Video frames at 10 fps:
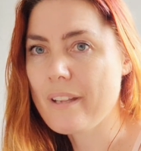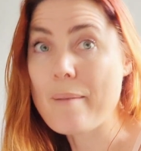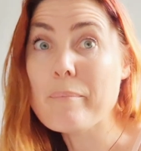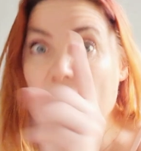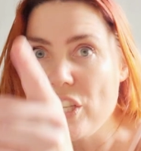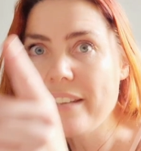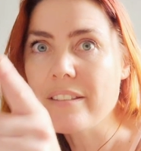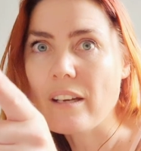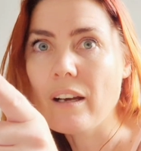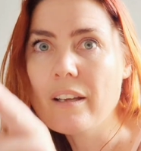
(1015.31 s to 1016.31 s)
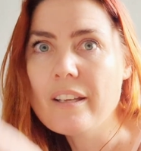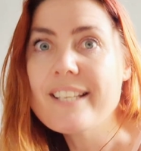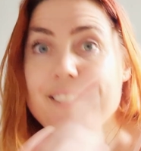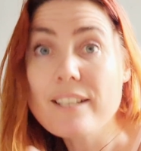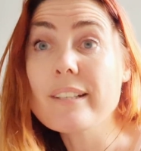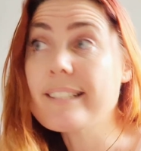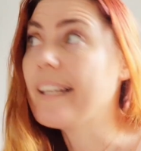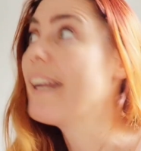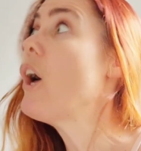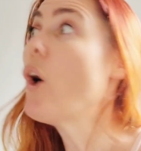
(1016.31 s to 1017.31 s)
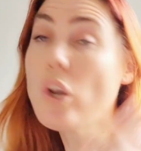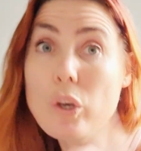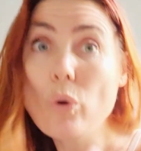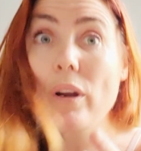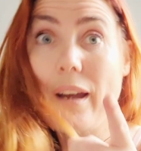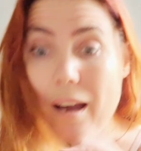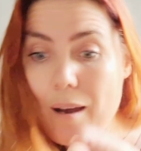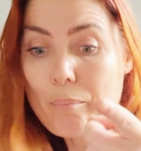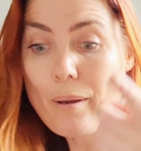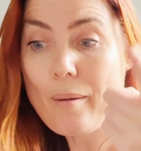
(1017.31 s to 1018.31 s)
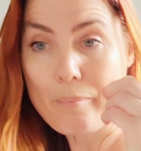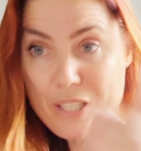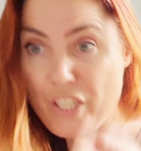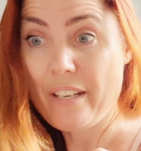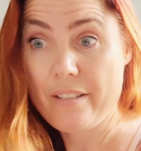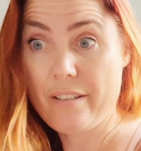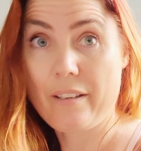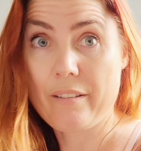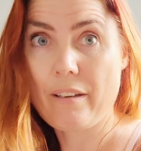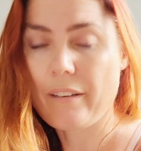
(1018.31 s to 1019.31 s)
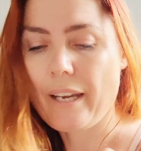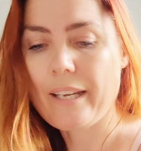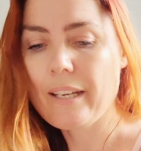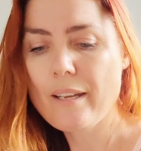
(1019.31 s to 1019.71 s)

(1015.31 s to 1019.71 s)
And magenta, seriously, look up magenta, okay?